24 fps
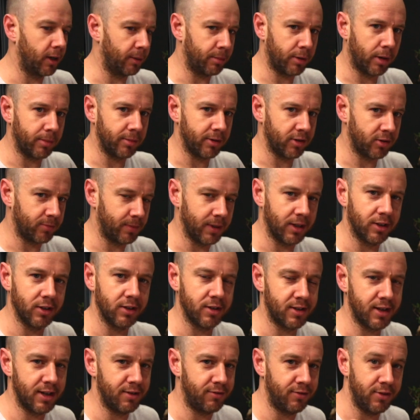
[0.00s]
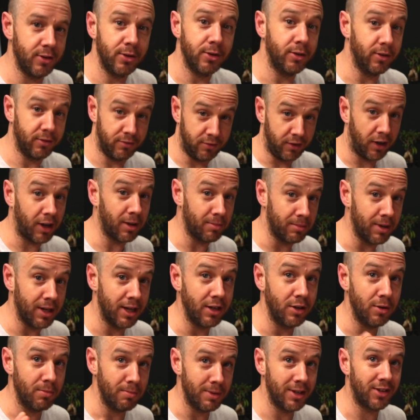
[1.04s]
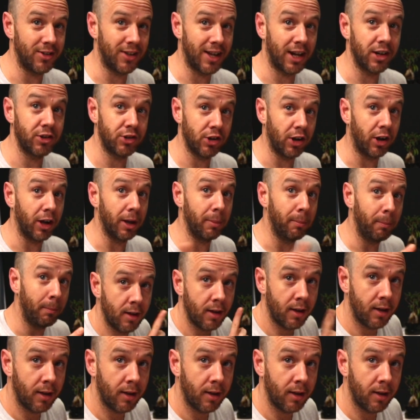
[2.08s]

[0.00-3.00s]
I promise, because if you, like me, you missed that chime.